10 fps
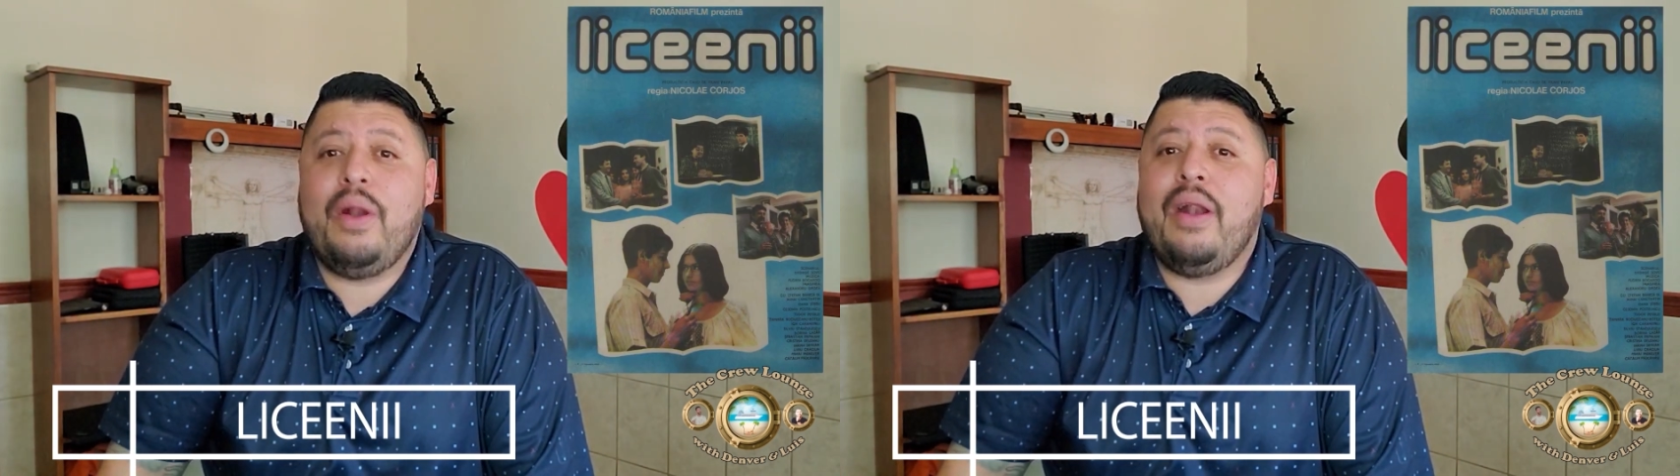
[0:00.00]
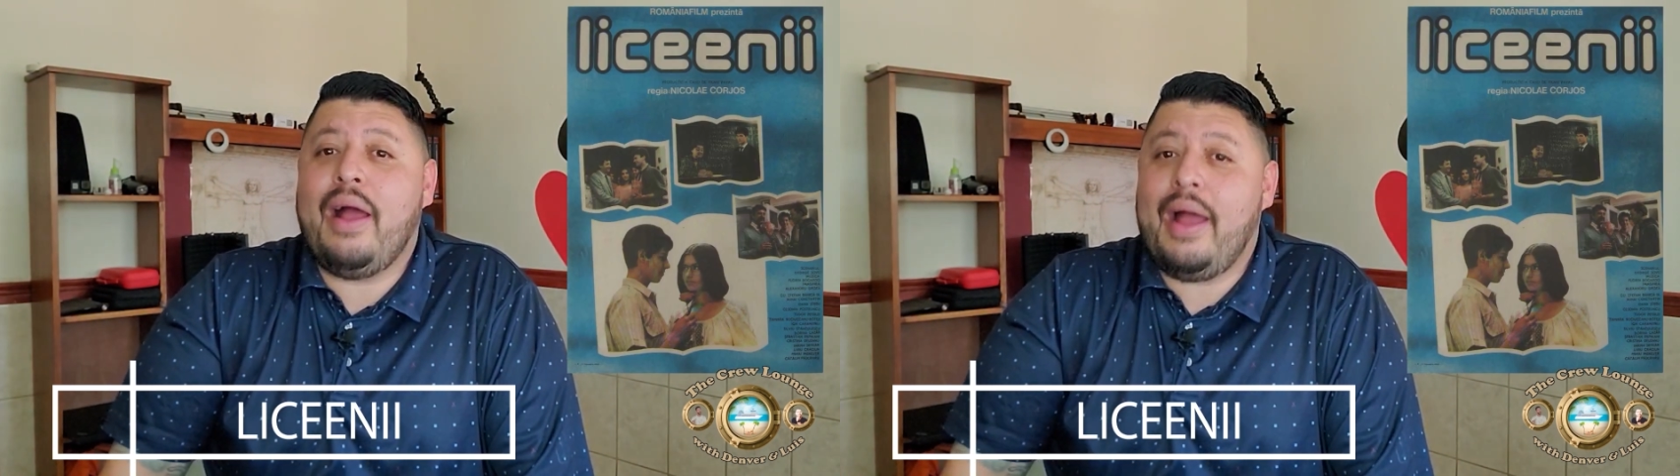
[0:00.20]

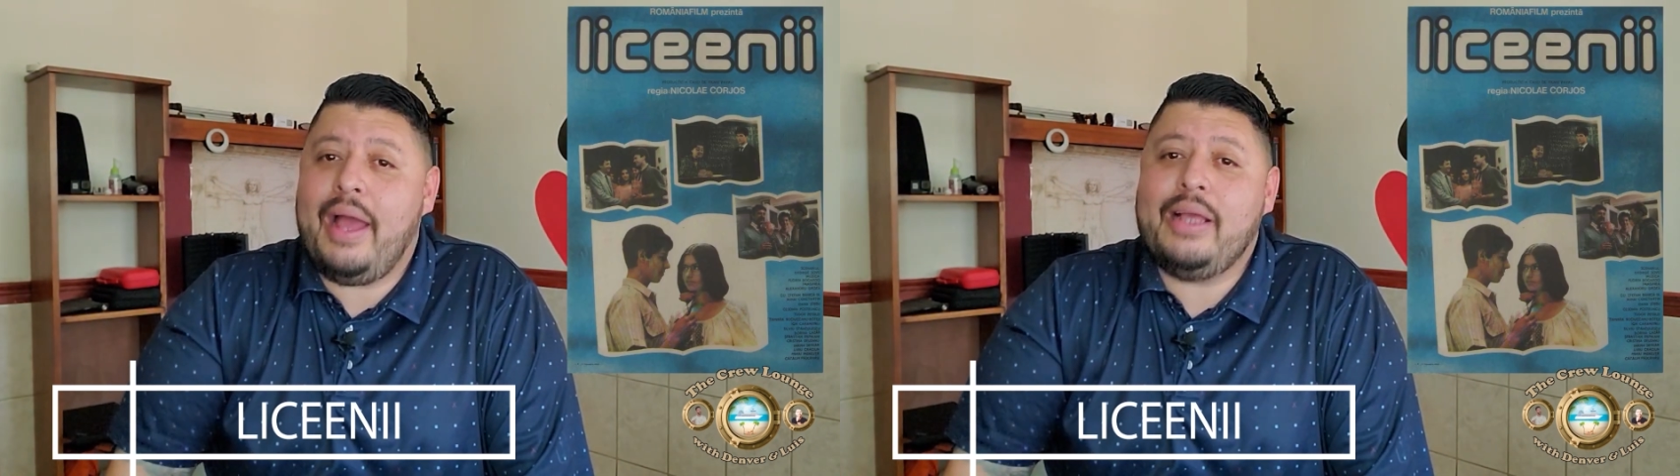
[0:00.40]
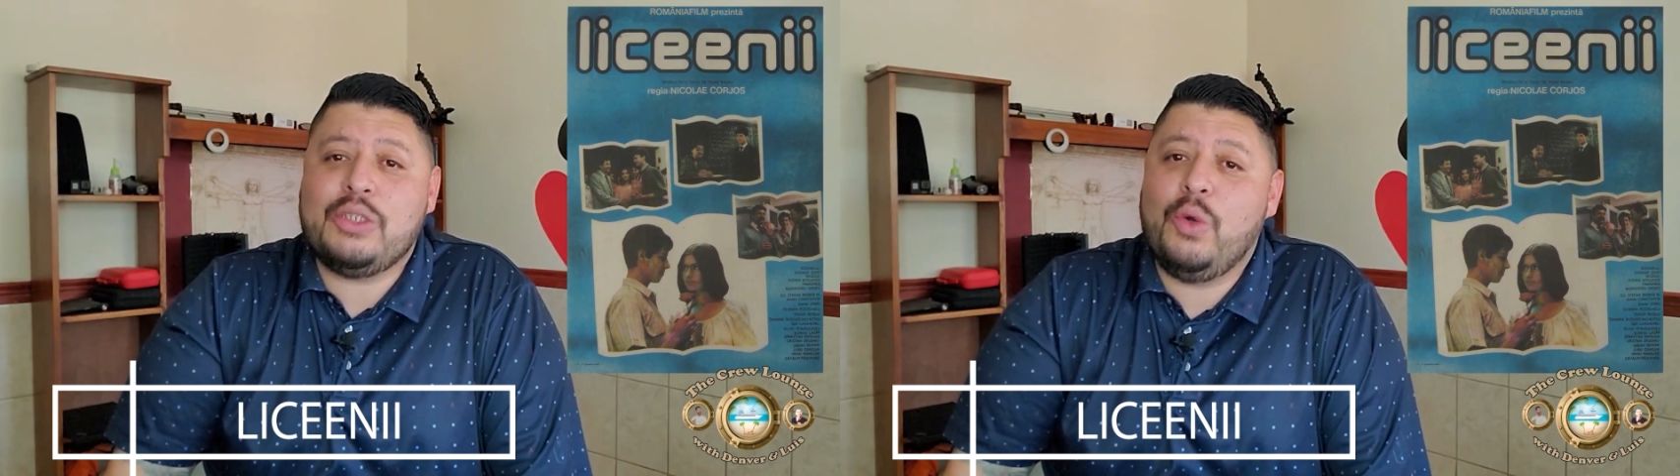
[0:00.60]
where a
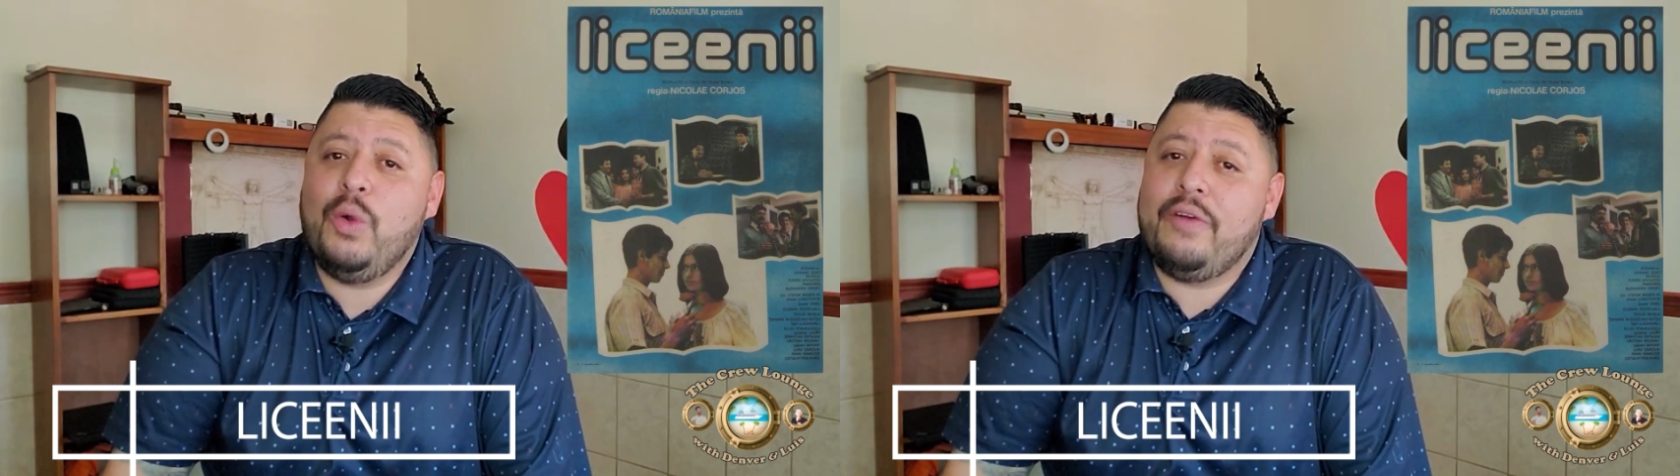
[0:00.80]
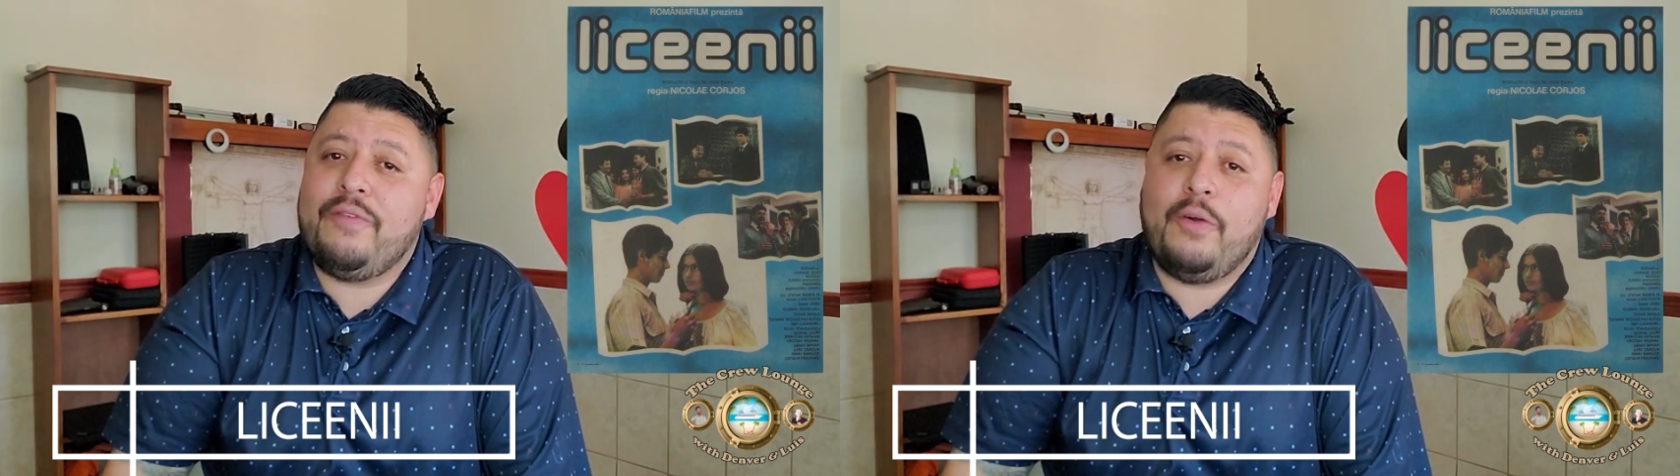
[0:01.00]
high
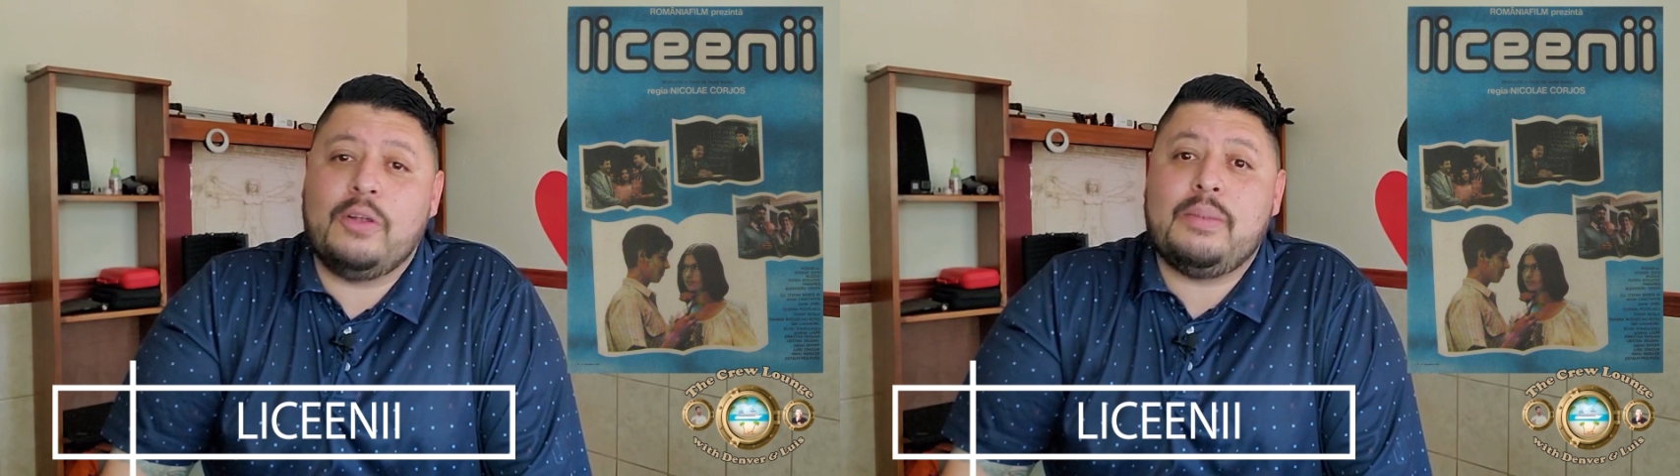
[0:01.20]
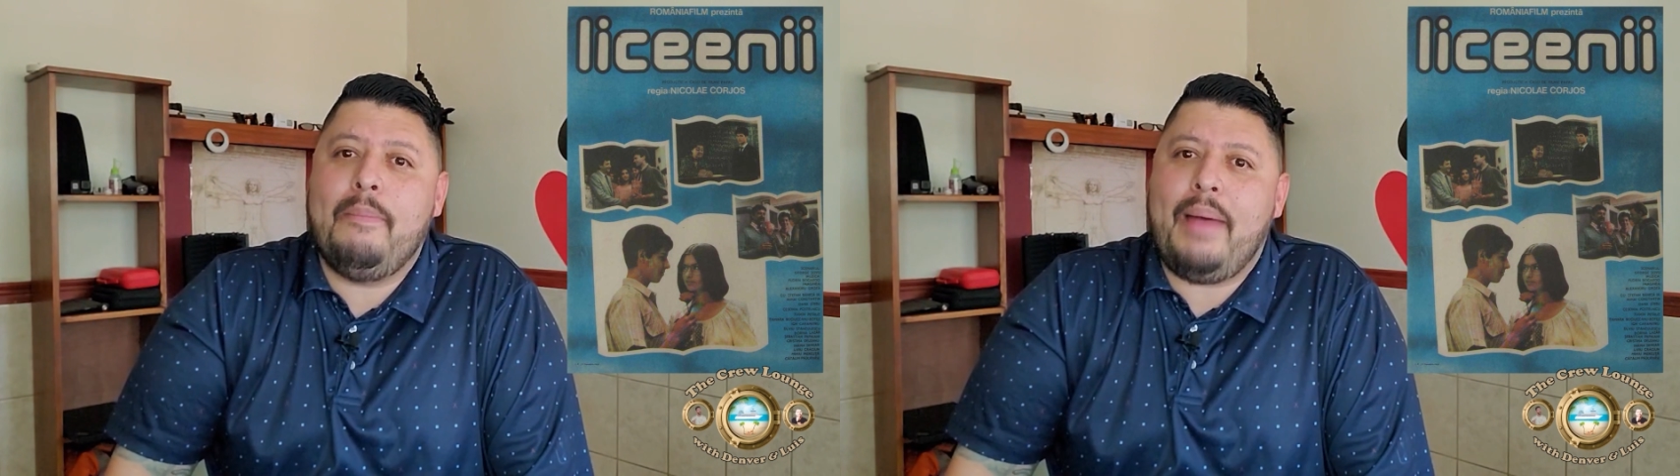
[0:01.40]
schooler
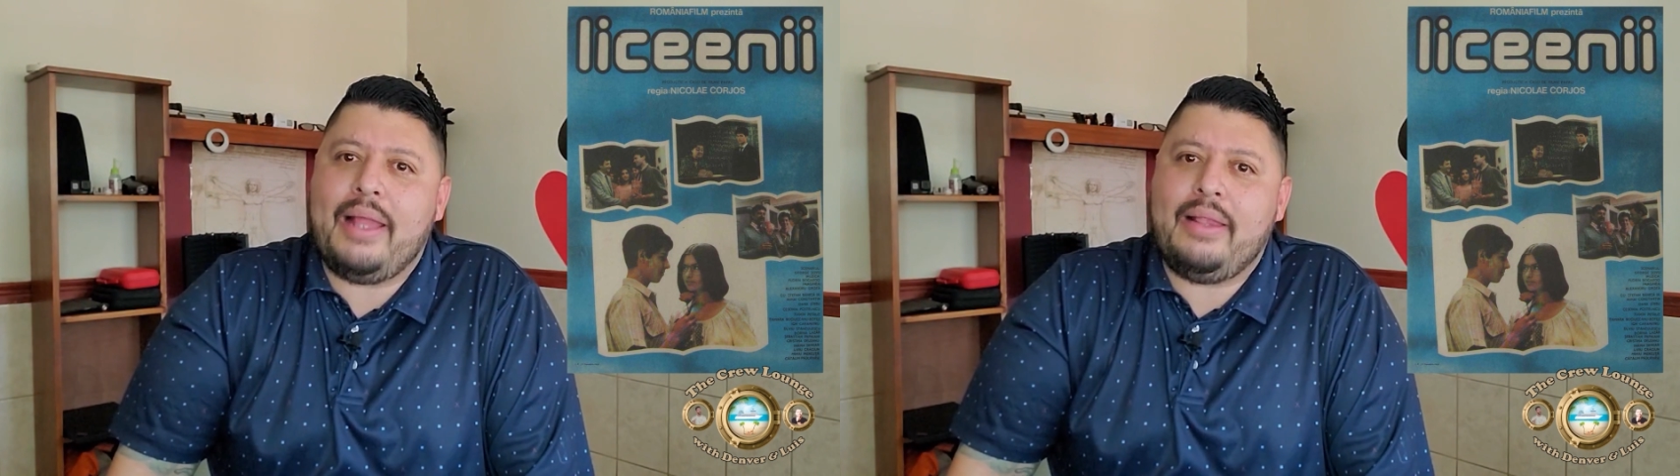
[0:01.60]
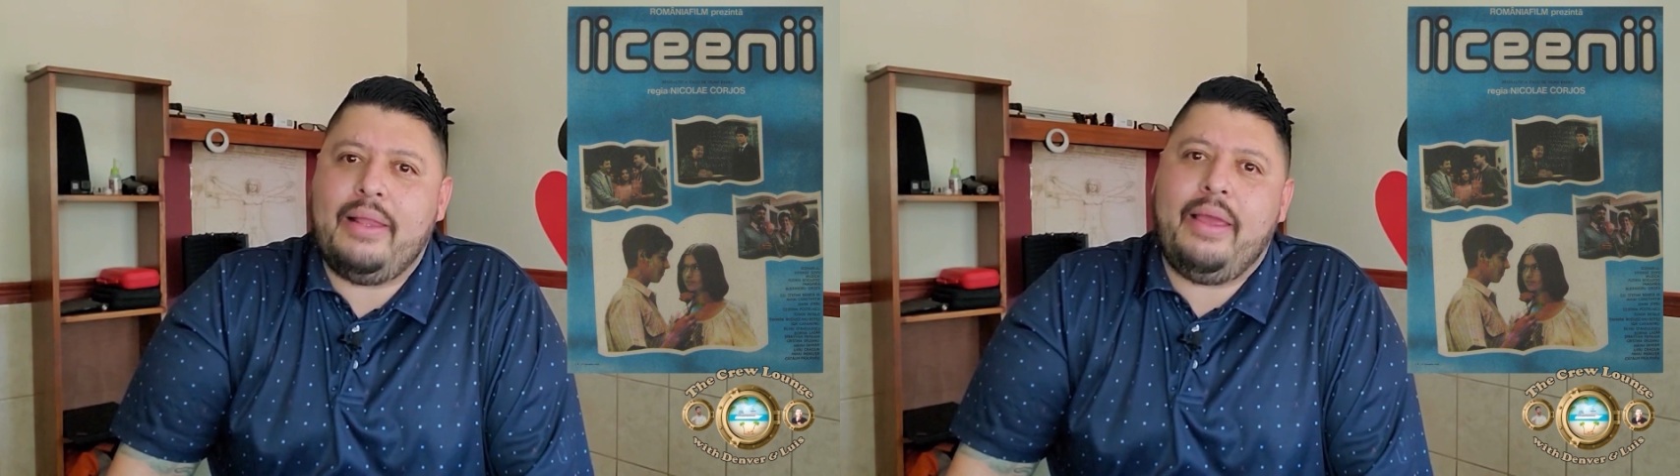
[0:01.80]
falls
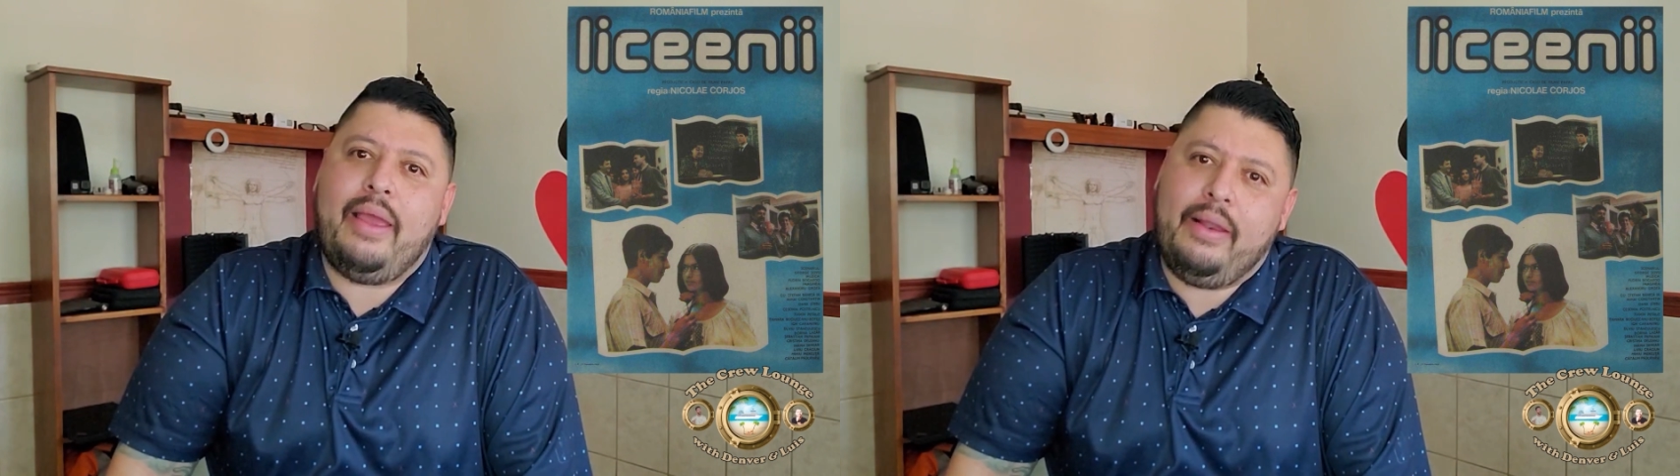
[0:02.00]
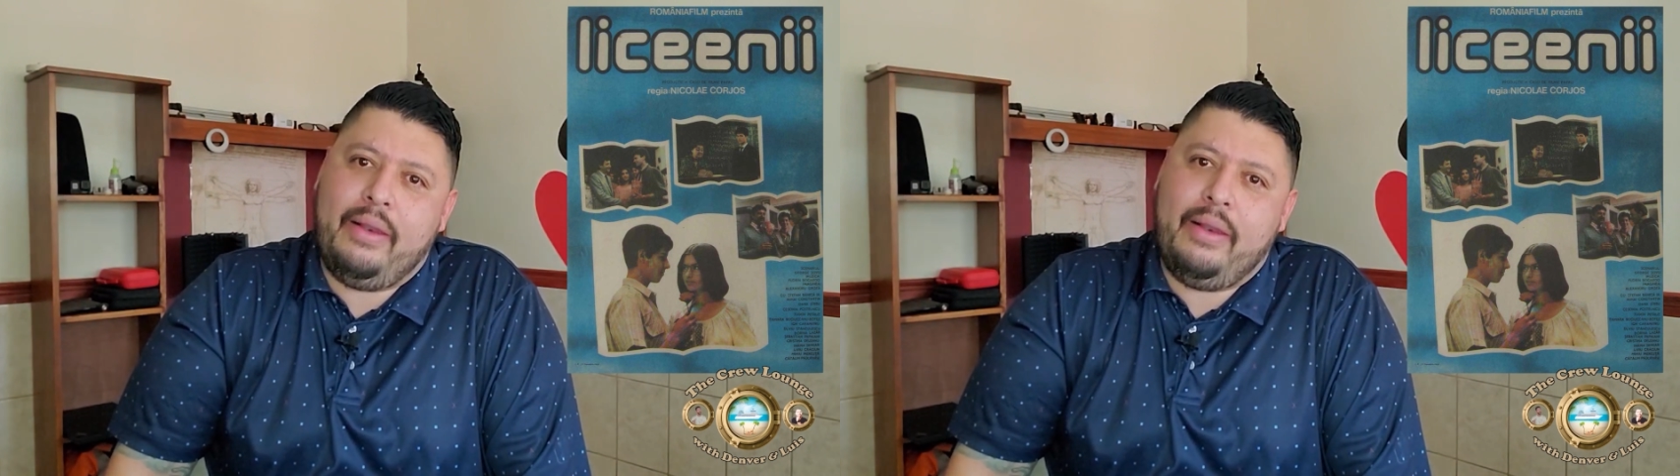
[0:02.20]
madly